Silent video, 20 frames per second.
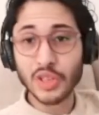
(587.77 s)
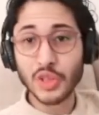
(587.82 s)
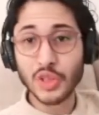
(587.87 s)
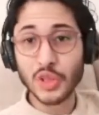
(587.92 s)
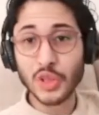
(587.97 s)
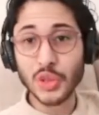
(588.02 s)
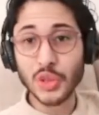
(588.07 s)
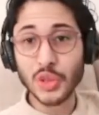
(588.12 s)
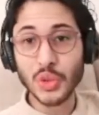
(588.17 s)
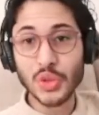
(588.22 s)

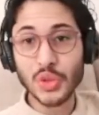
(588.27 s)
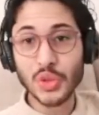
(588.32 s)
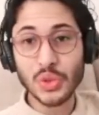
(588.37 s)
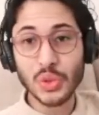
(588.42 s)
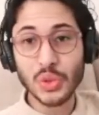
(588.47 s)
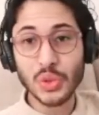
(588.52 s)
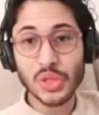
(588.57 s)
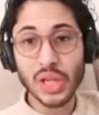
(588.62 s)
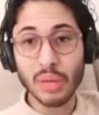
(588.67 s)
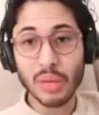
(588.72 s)
to
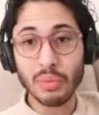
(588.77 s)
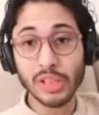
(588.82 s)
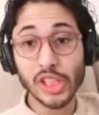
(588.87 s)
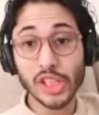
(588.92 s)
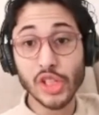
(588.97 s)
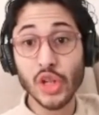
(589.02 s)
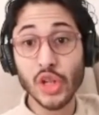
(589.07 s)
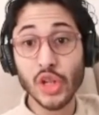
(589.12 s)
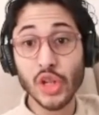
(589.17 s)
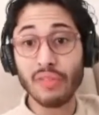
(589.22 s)
some
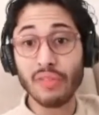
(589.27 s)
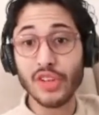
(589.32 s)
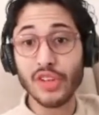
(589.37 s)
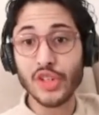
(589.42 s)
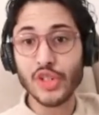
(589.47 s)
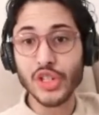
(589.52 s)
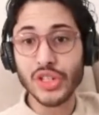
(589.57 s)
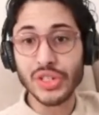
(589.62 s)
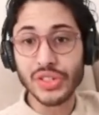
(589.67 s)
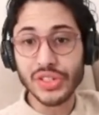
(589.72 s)
regional
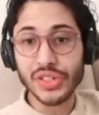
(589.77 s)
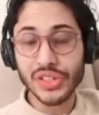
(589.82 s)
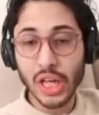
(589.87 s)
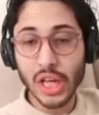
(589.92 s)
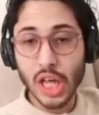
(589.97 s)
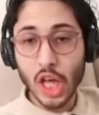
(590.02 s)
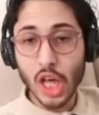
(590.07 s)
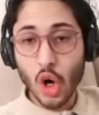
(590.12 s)
visions